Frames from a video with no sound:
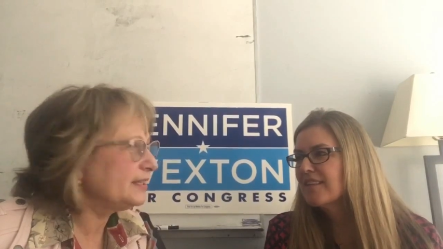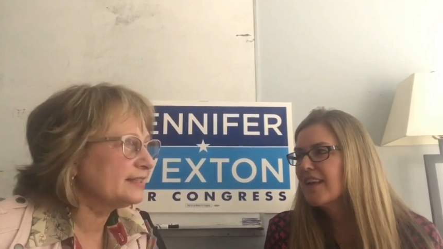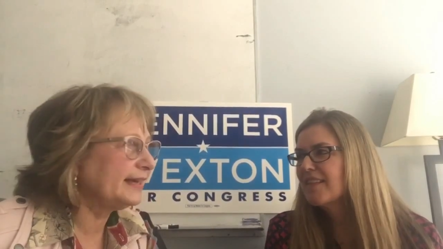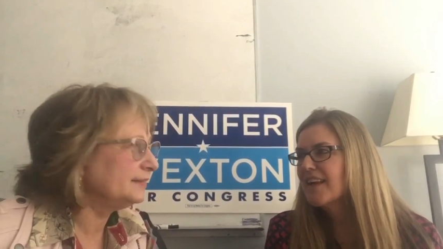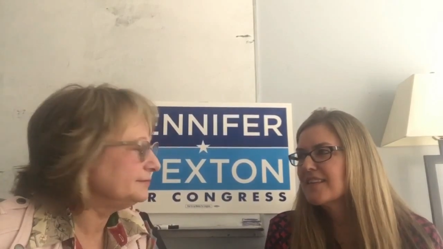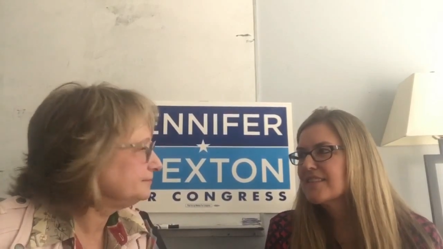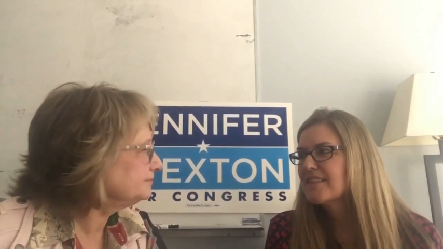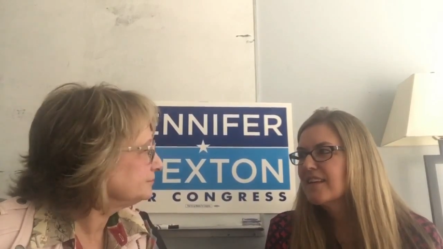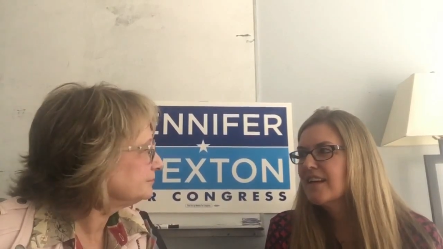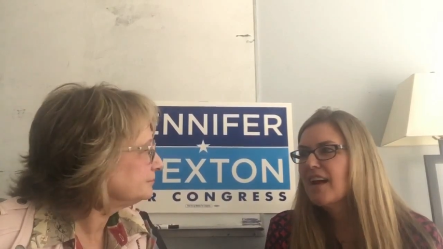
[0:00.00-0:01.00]
Speaker 1: is that? And that's
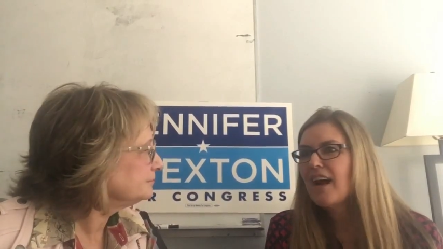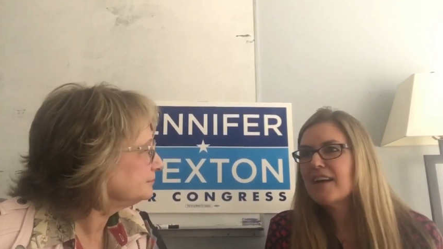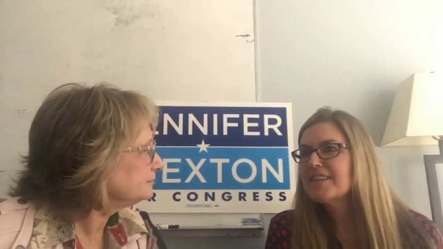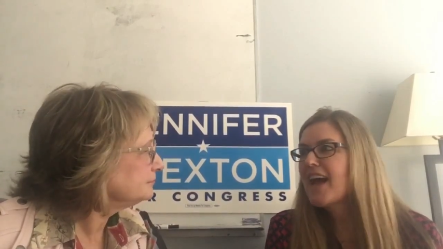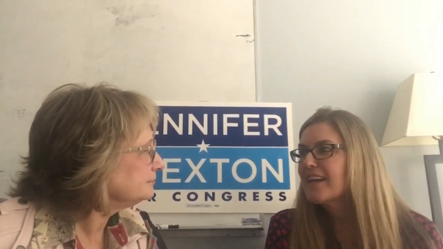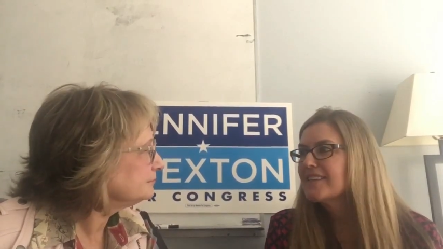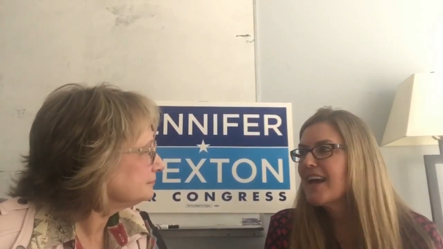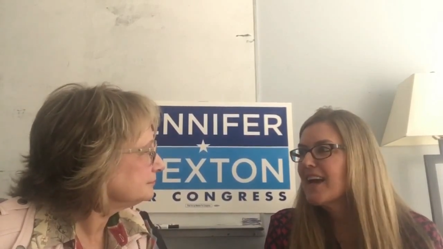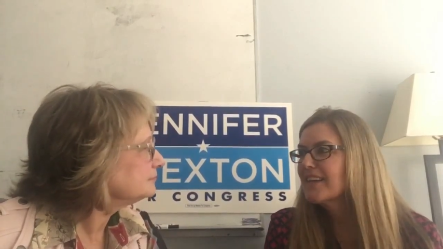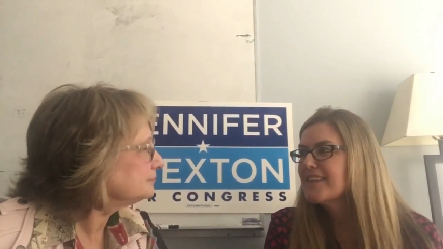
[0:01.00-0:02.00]
attack,
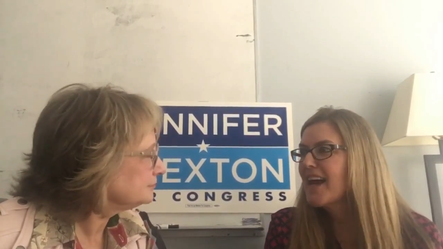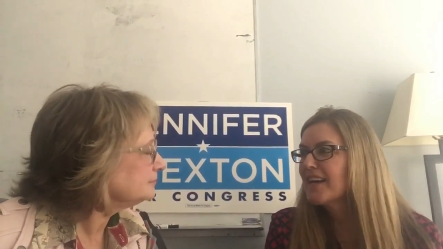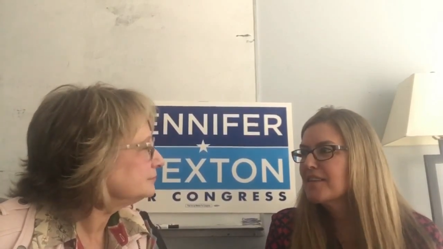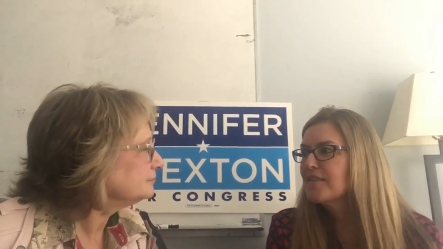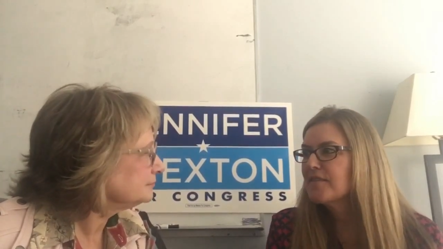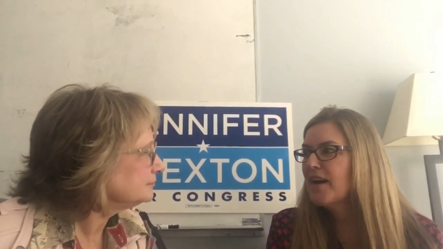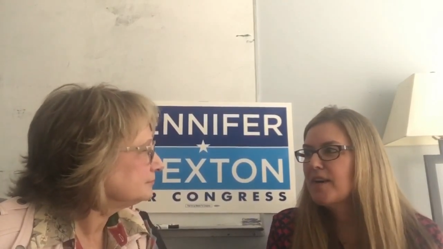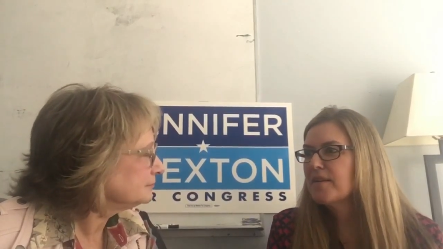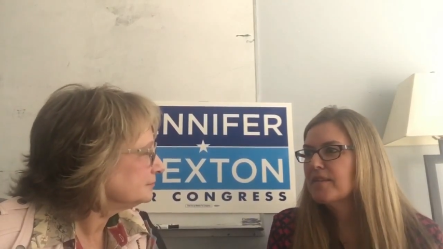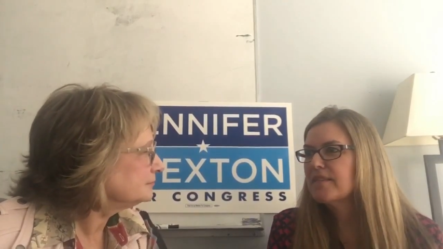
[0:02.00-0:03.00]
attack, attack,
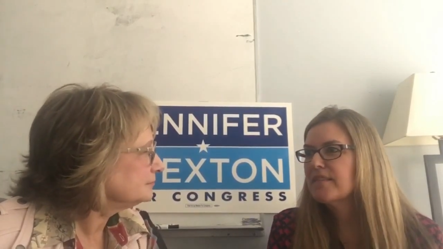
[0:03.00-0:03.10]
uh,